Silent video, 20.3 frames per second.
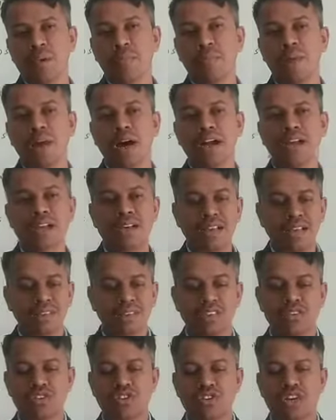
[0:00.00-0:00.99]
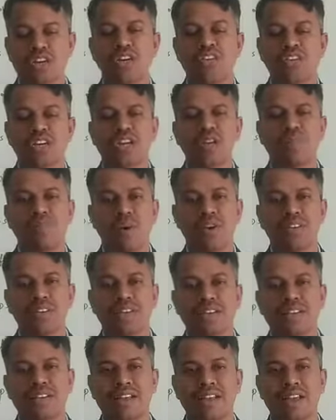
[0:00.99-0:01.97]
But the structure for
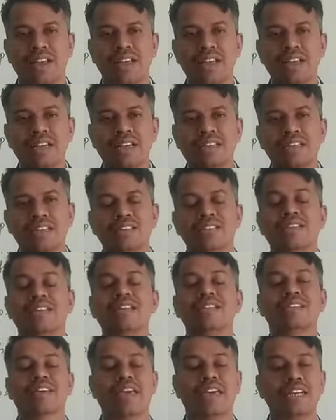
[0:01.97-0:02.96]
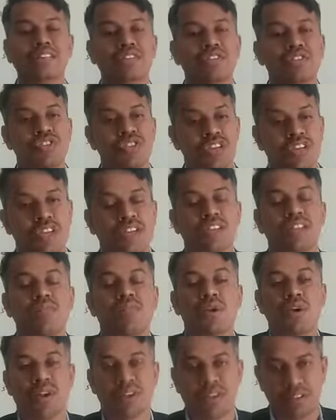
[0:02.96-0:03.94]
that tail, yes, it is existed in the
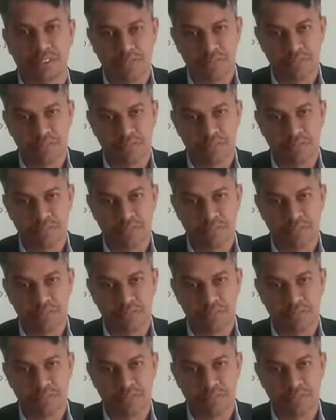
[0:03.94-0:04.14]
body,